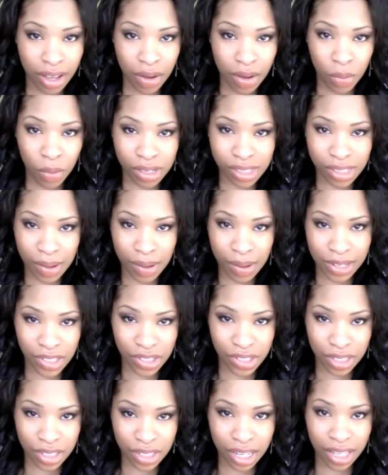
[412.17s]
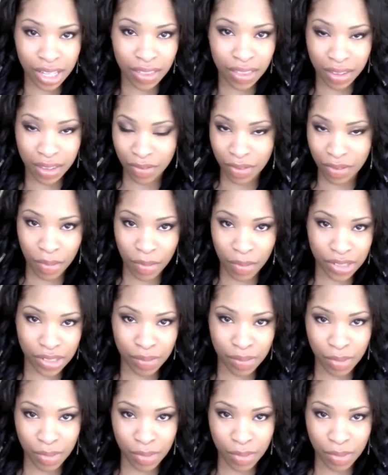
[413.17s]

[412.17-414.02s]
ones I mentioned in the information